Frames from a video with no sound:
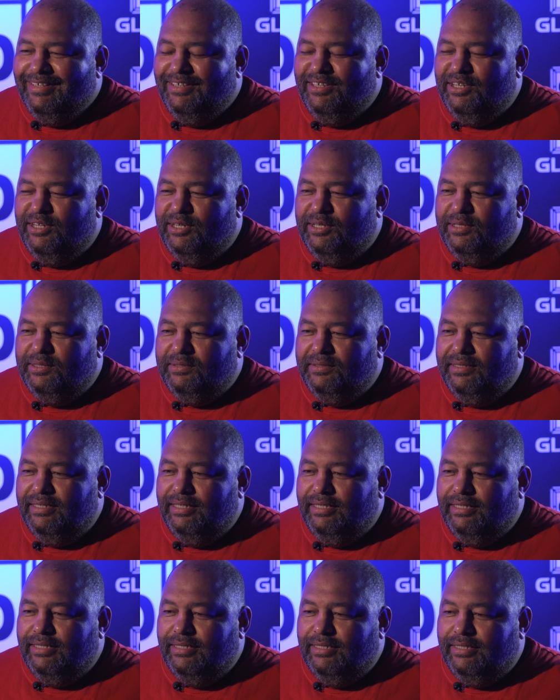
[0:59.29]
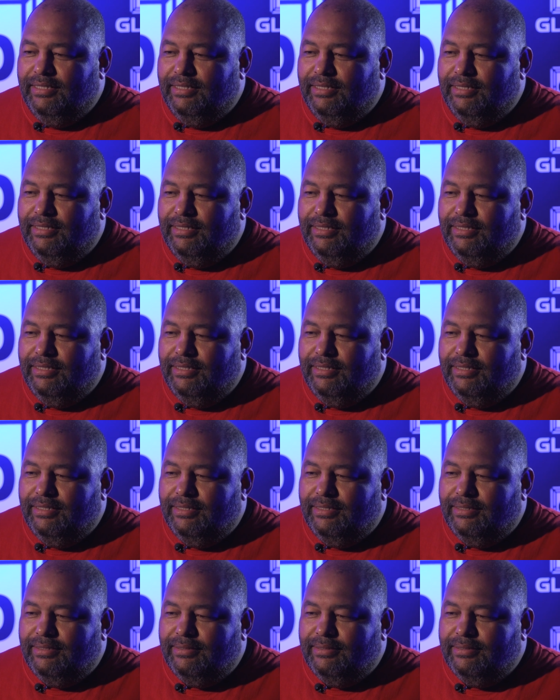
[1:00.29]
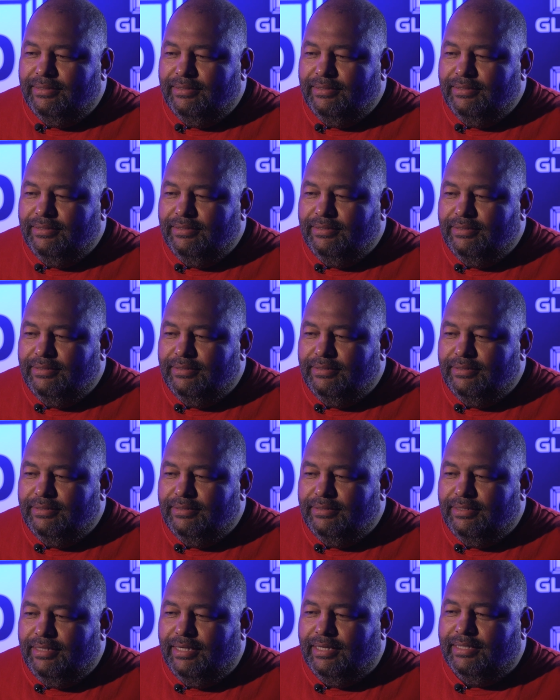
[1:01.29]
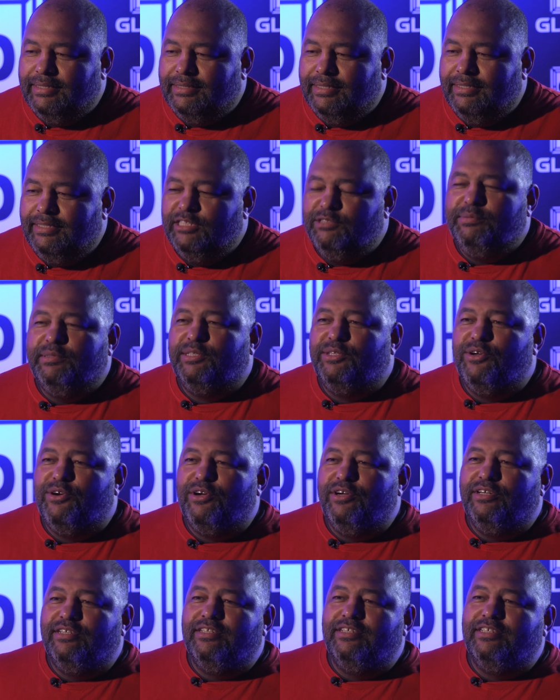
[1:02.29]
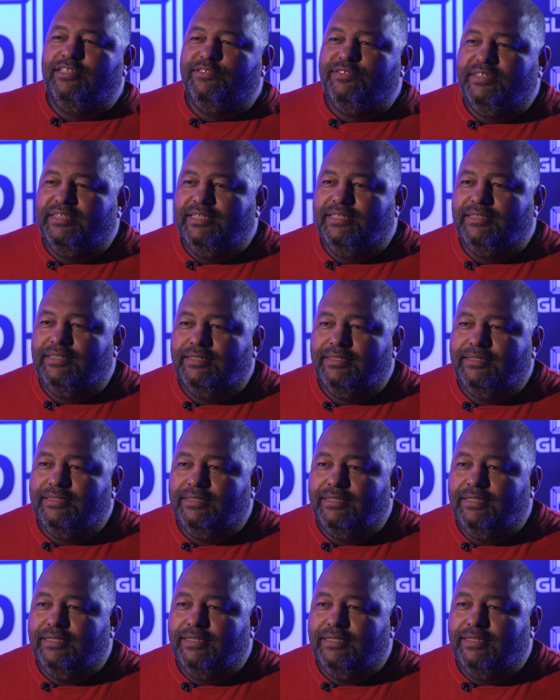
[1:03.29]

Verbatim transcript: you know, uh, like I said, he's been talking a lot of shit.